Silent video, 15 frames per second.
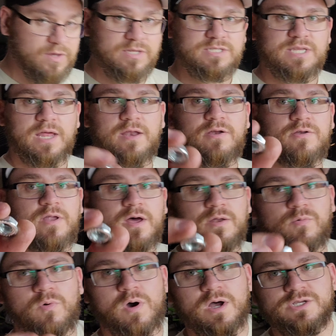a standard nut
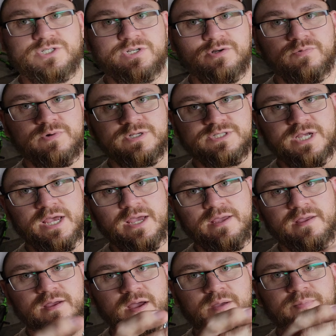and washer, which, hey, I